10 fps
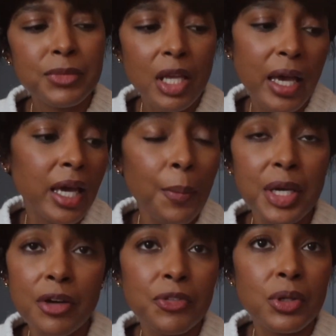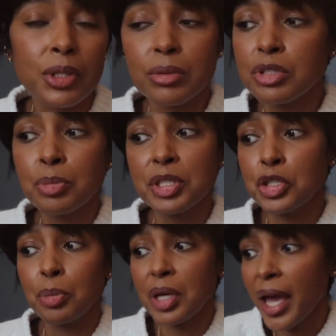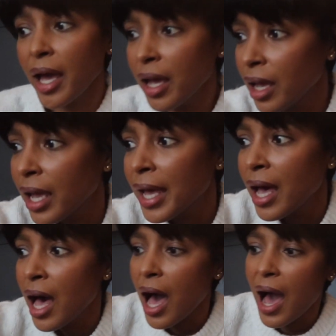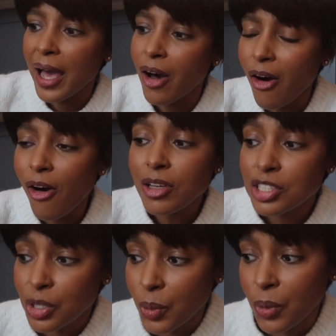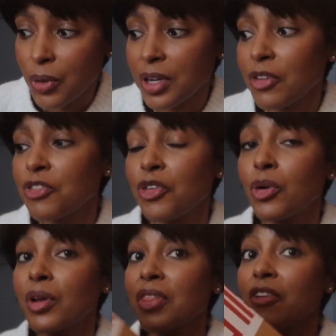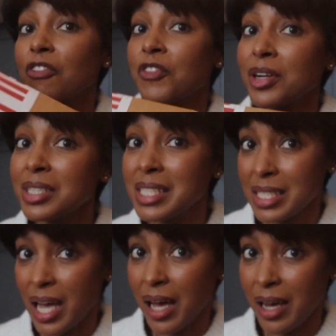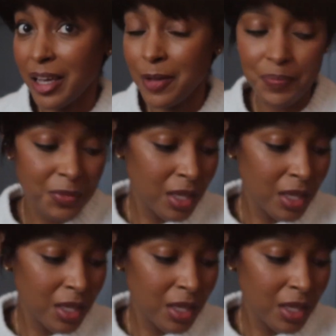Hey, I'm here for a little doopy doop, okay? I also ordered for the first time.